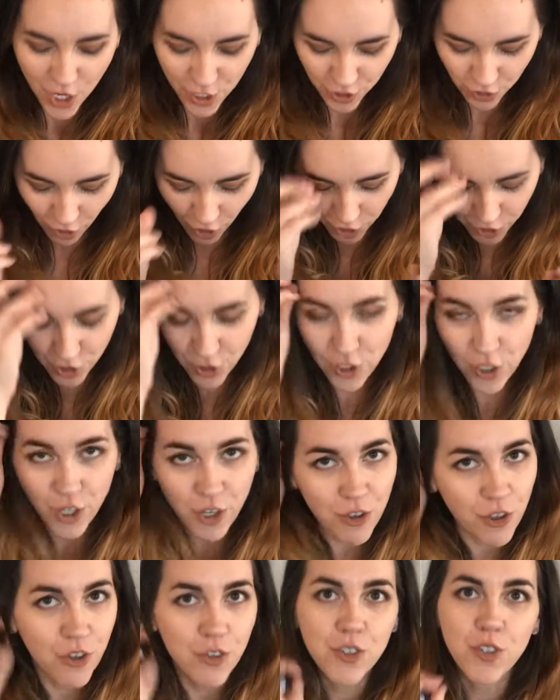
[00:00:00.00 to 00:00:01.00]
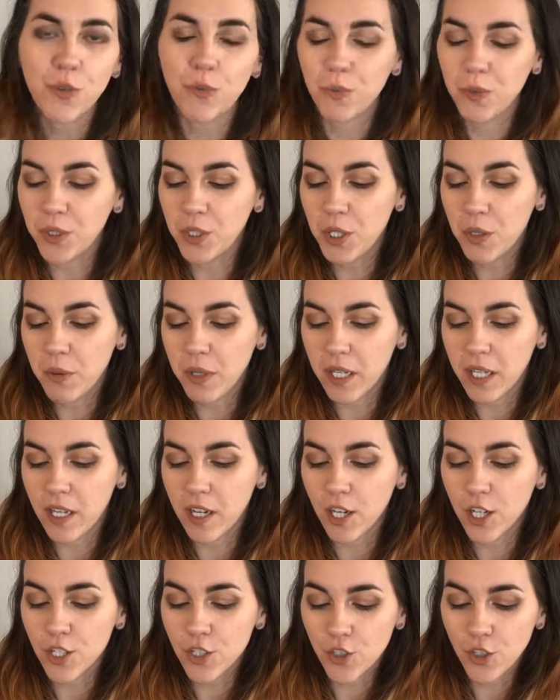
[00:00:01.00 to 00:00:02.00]
So I'll just show you those really quick
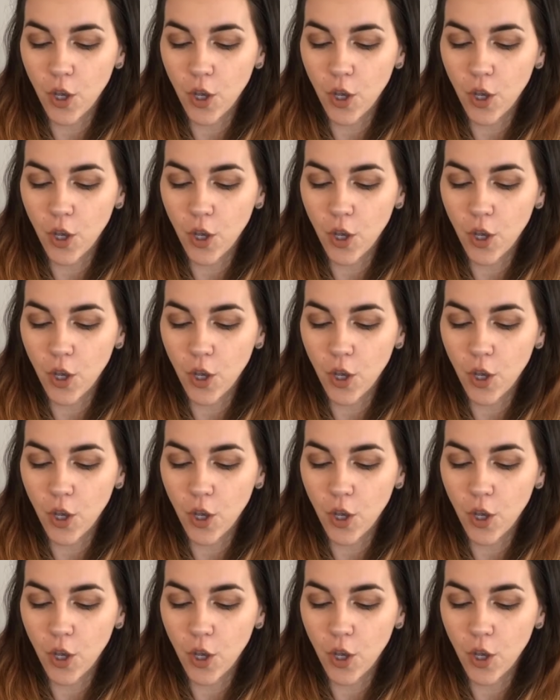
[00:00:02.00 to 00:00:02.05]
here.